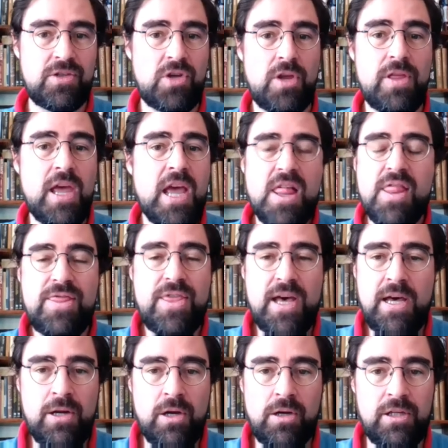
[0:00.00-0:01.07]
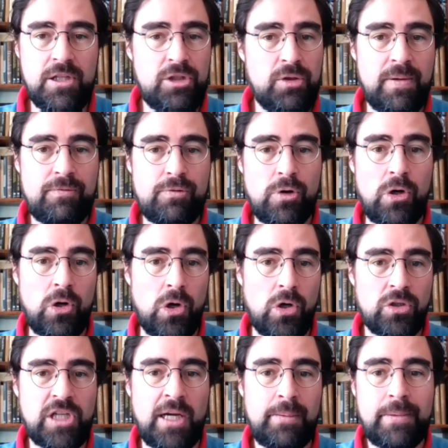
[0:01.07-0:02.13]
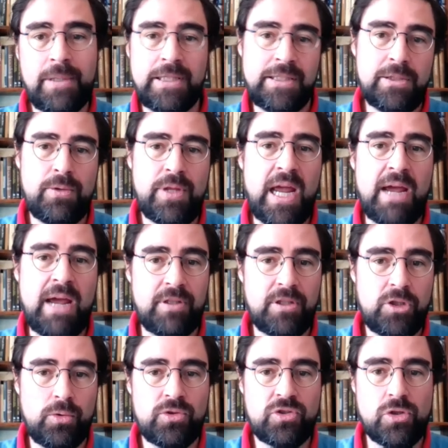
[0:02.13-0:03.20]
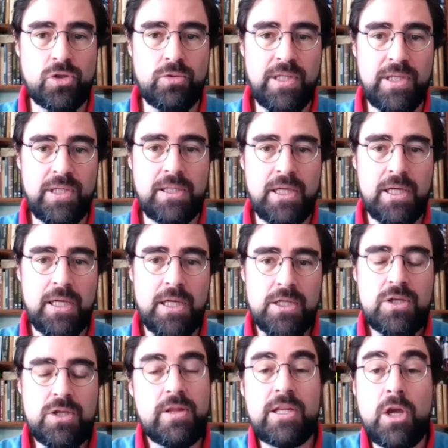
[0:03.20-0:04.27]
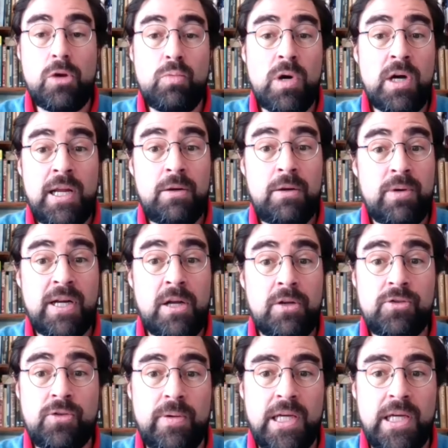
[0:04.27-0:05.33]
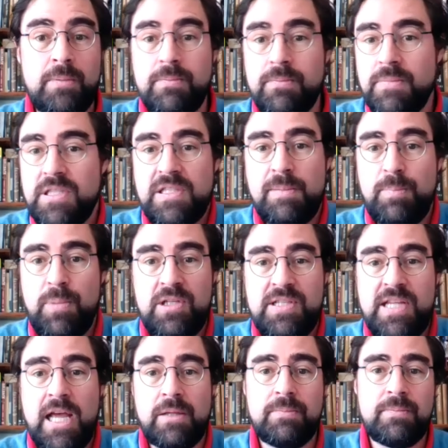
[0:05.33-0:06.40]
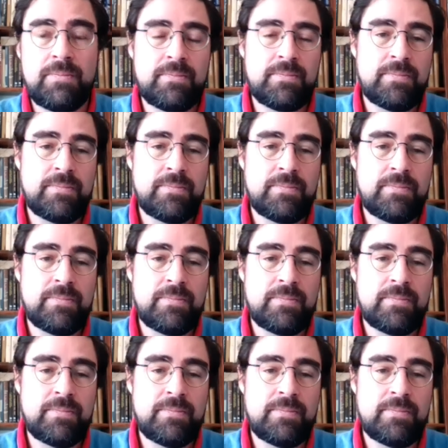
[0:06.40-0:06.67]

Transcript: So they're not going to do it for a long time until they have the tools to do it. So they don't want anyone else doing it. As simple as that.